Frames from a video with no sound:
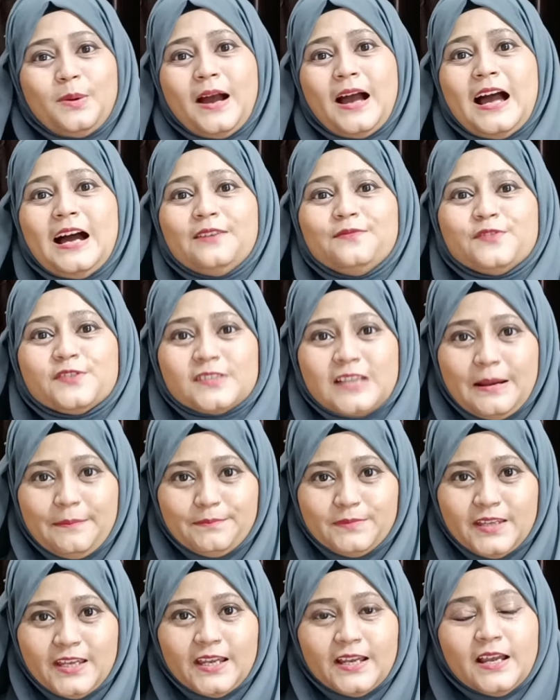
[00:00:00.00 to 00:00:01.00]
have
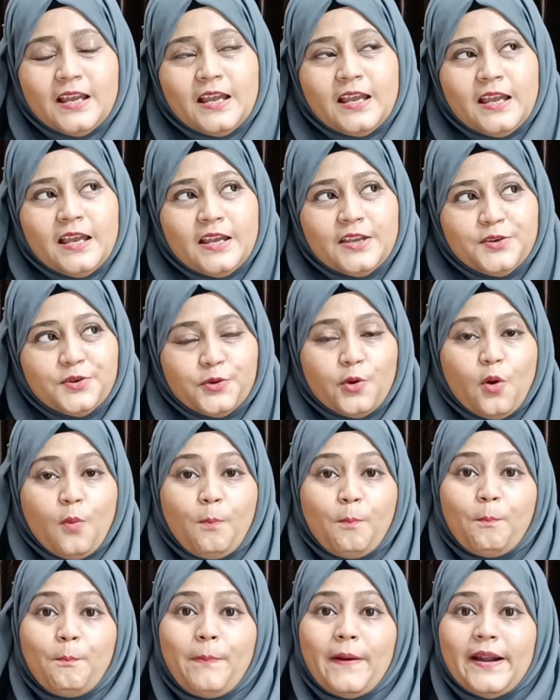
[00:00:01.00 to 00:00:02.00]
something
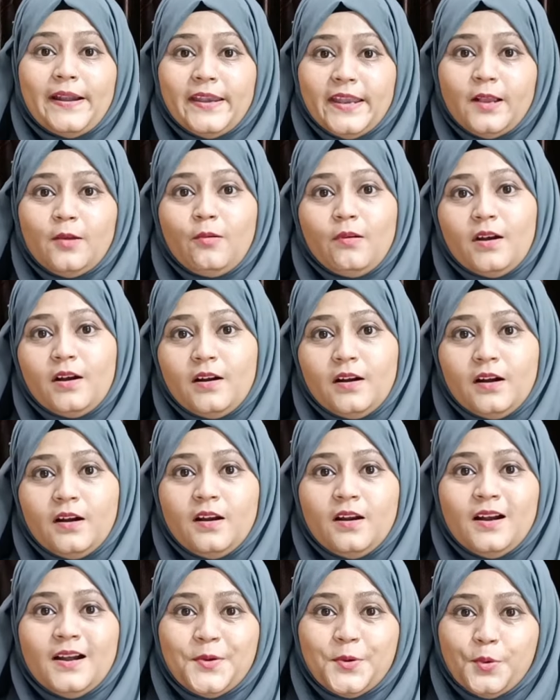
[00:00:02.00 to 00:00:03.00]
particular
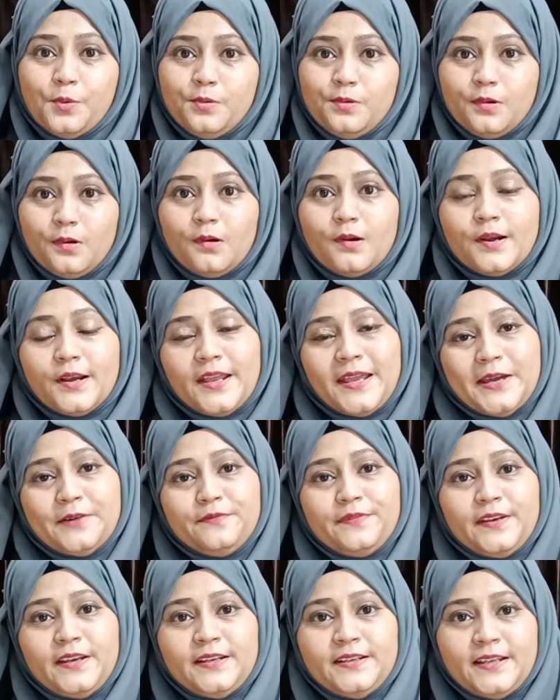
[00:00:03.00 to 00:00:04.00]
to learn
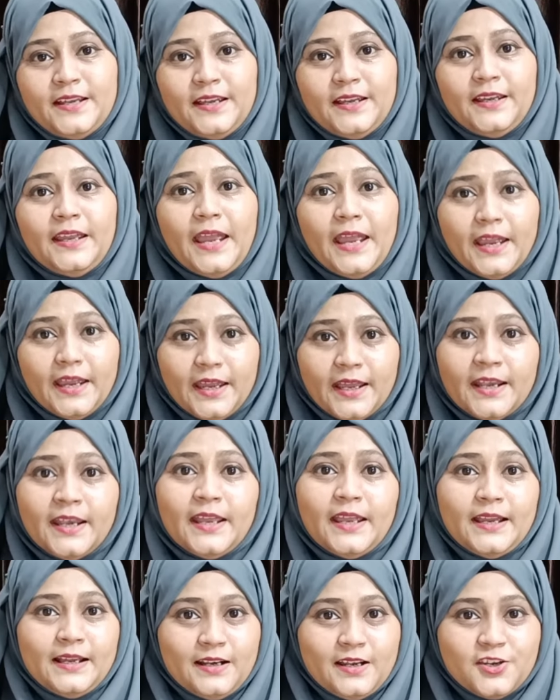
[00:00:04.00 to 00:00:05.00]
every day in
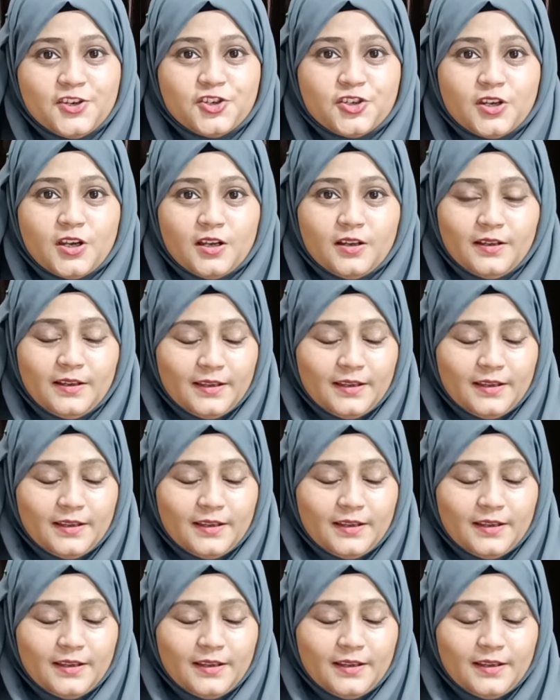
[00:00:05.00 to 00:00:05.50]
English.